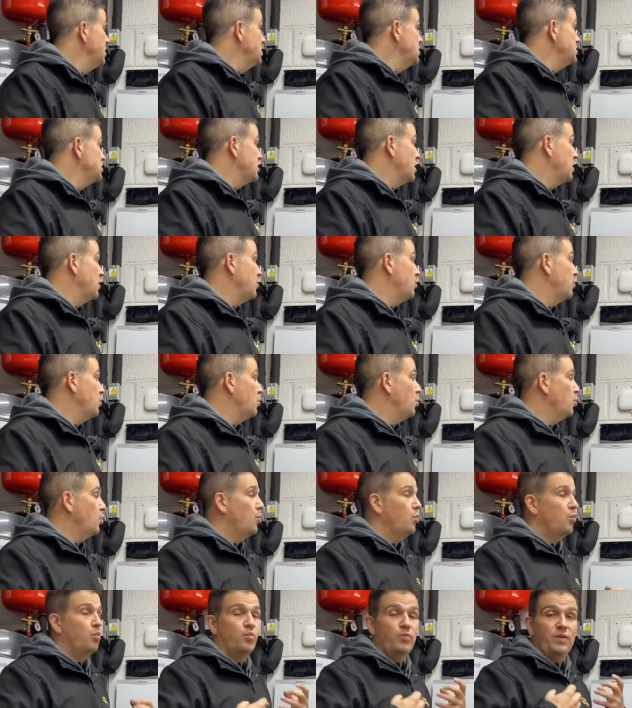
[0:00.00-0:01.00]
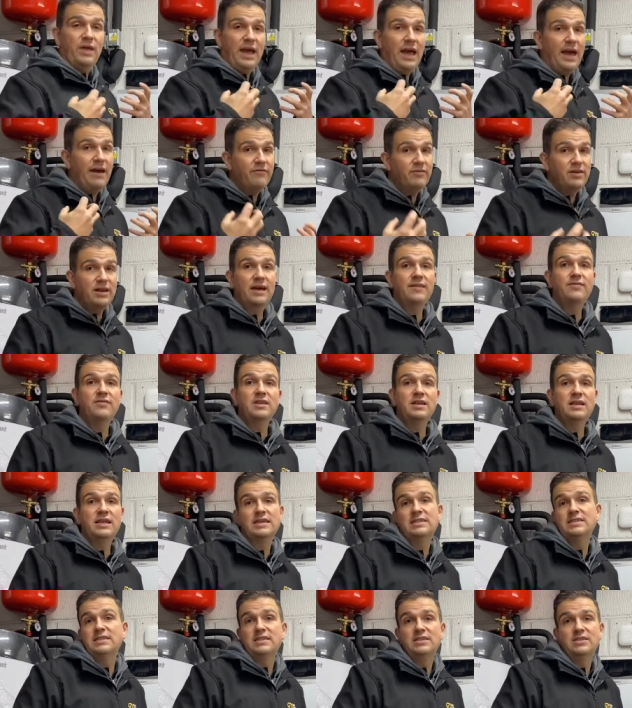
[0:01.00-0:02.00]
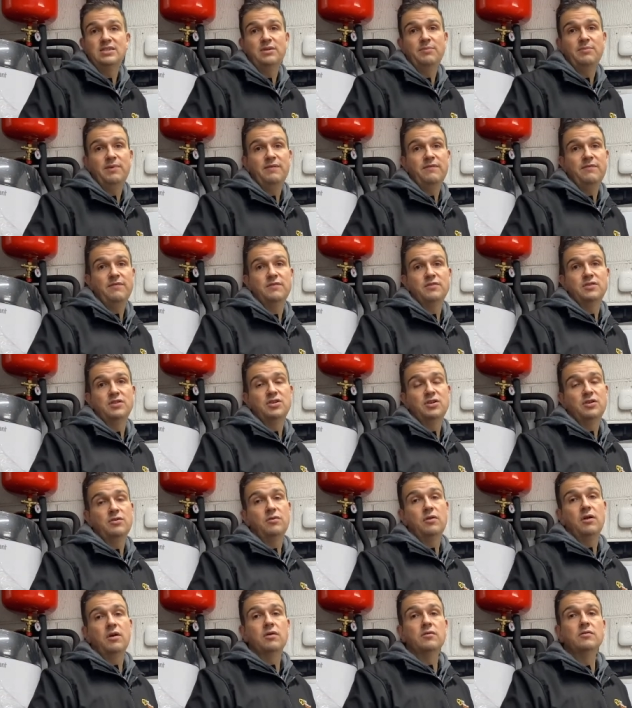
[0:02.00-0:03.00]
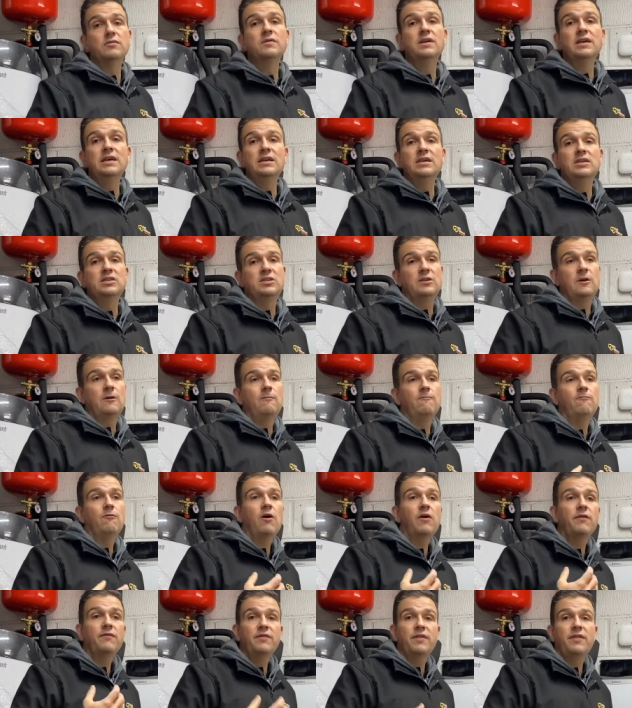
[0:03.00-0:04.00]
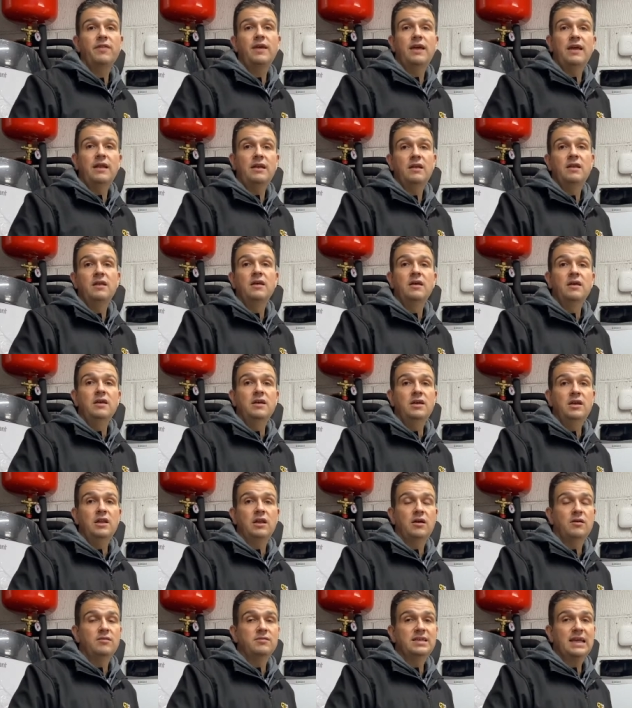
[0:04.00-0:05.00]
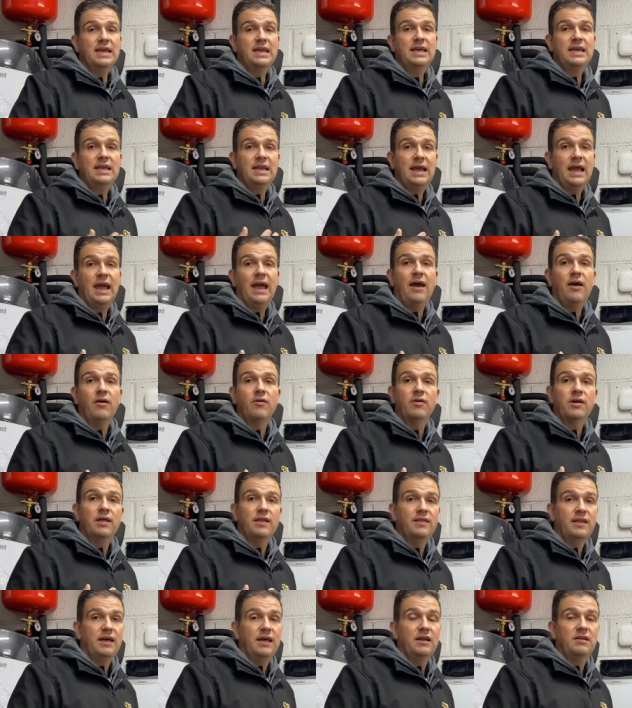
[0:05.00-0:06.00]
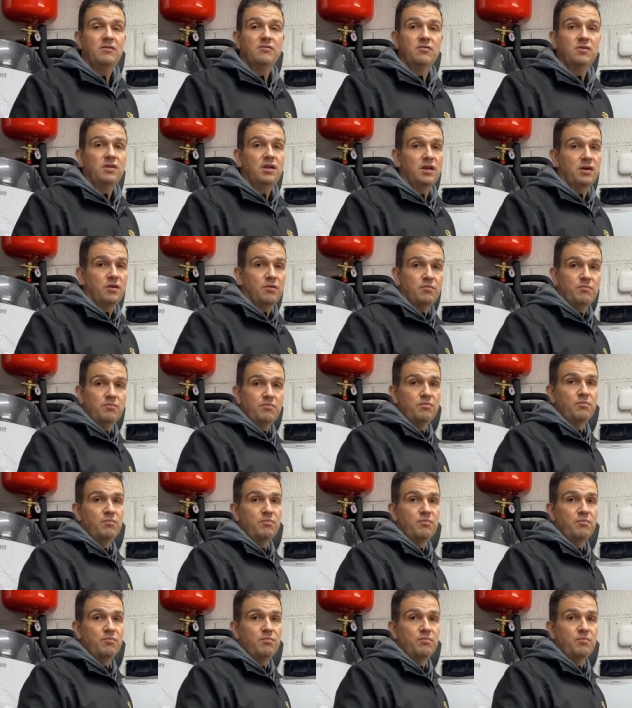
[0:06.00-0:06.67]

So they haven't had the nest system in for too long. So rather than, you know, taking it out and then, you know,